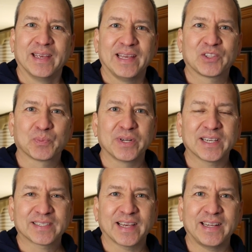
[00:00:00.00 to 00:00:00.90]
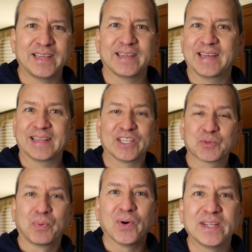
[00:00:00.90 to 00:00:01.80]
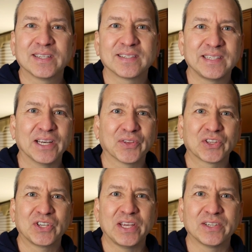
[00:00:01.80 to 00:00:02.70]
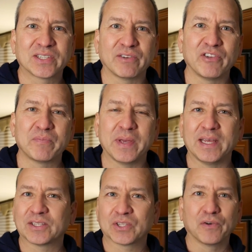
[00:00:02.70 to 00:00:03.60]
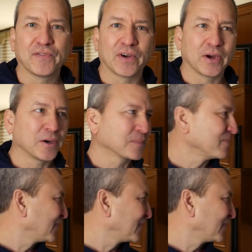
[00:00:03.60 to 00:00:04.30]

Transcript: It's pretty exciting at this point to see all the changes that we've made so far.